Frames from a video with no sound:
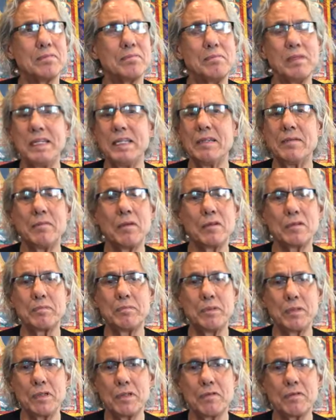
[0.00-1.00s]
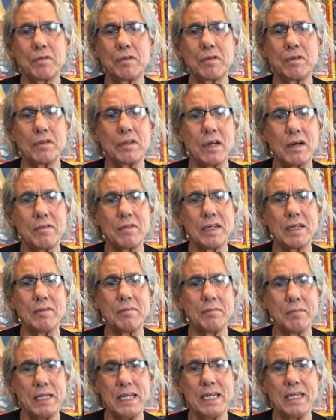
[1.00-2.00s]
be the most beautiful,
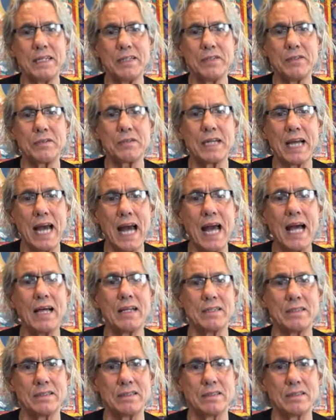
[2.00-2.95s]
loving being you can